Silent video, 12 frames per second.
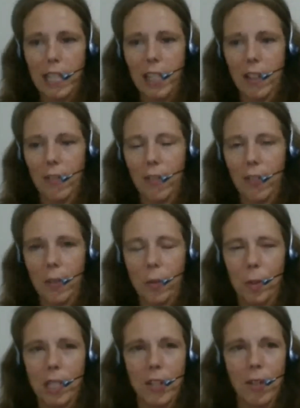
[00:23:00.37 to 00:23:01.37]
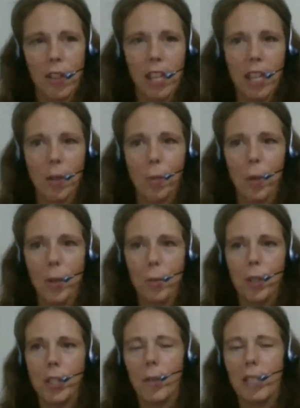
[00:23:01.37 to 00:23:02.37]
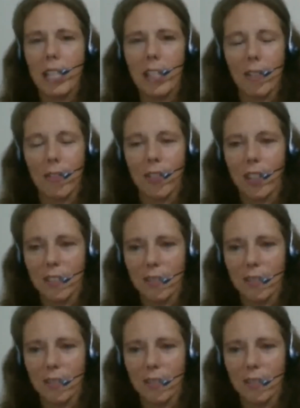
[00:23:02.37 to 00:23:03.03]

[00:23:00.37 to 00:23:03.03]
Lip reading: live? What do you think? Where will you live?